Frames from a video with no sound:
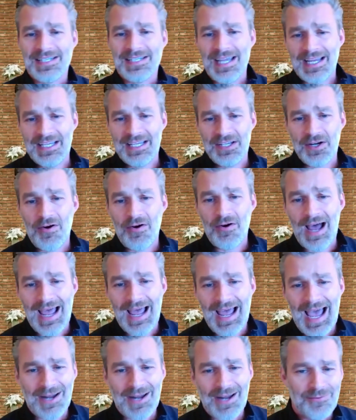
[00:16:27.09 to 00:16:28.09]
Like,
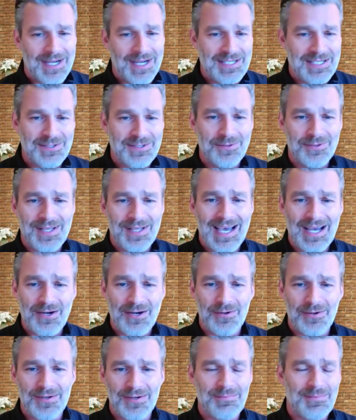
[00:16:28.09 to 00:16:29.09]
how do I do that?
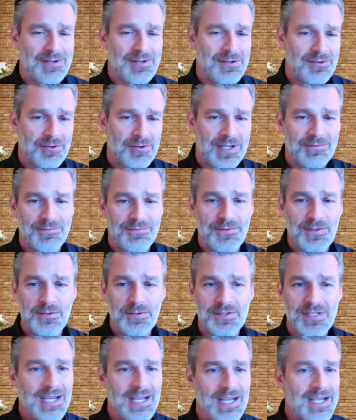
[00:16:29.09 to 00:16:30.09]
Or I'm not a little
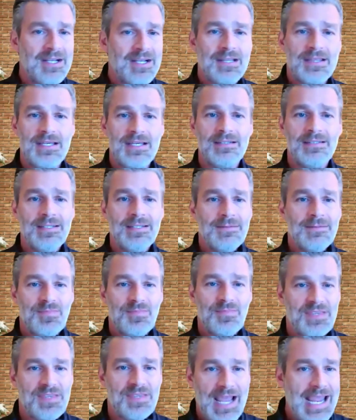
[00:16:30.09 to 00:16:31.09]
confused.
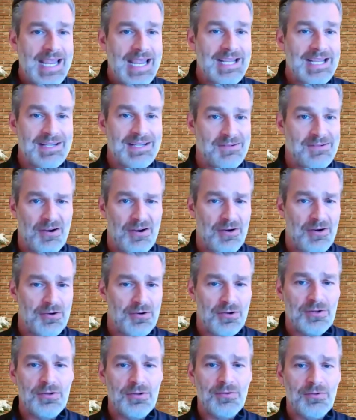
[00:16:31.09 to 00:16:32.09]
They
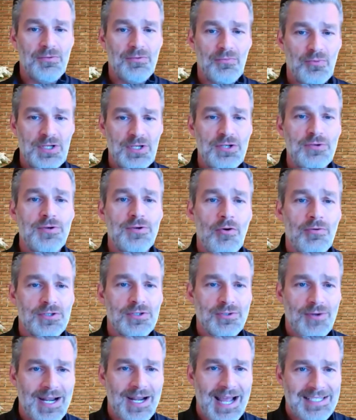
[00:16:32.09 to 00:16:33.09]
are, when you go
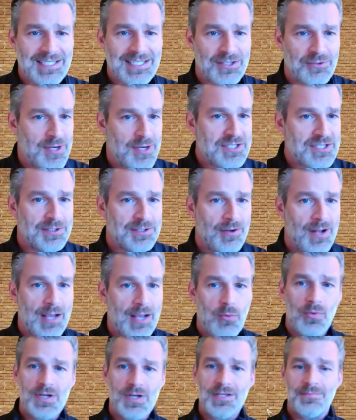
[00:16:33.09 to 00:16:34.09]
and try to ask a question, they're
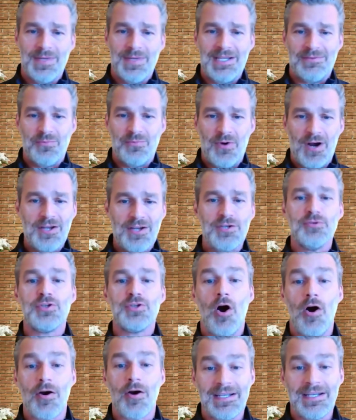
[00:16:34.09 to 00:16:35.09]
like, what do you mean? Why are you
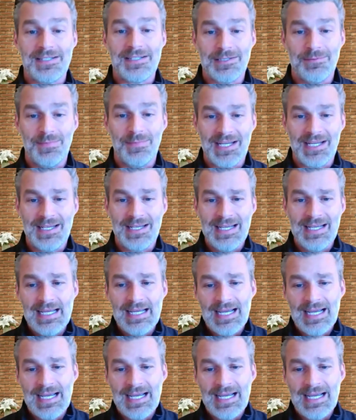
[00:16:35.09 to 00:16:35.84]
talking to me?